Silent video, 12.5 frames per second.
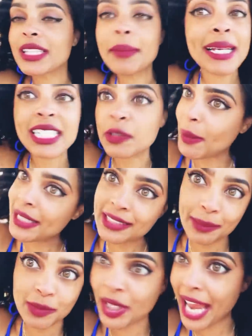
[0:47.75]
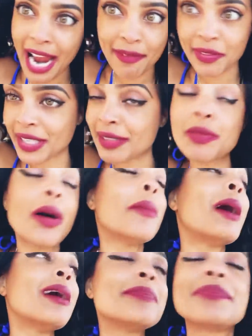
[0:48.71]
Let me explain something to Africa about.